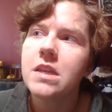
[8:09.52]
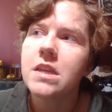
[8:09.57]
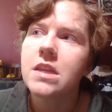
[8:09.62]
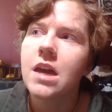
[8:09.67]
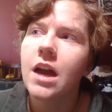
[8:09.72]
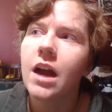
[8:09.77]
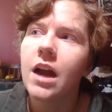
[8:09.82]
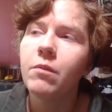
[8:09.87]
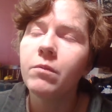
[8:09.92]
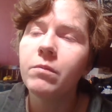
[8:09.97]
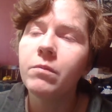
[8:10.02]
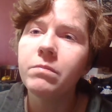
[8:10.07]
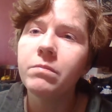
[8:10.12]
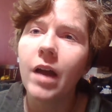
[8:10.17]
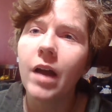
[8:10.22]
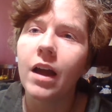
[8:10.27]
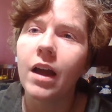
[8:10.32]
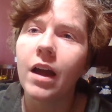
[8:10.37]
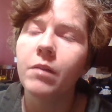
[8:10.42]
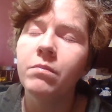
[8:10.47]

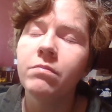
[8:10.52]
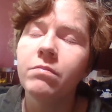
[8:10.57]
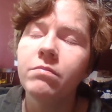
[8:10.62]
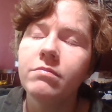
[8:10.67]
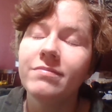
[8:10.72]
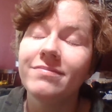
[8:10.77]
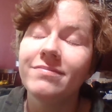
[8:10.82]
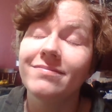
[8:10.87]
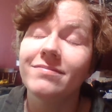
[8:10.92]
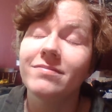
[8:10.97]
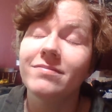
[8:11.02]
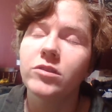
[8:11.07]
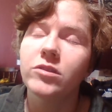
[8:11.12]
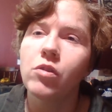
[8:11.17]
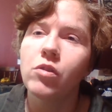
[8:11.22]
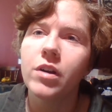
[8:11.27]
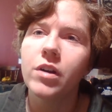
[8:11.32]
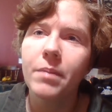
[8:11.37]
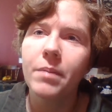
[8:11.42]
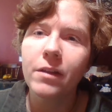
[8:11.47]
I'm
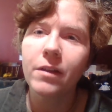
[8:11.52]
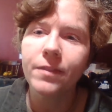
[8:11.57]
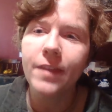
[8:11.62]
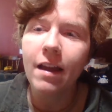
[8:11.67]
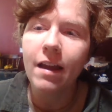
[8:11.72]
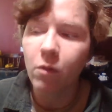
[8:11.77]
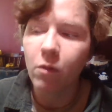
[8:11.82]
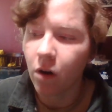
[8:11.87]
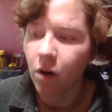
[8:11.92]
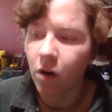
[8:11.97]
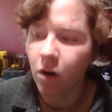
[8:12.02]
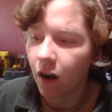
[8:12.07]
torn about that one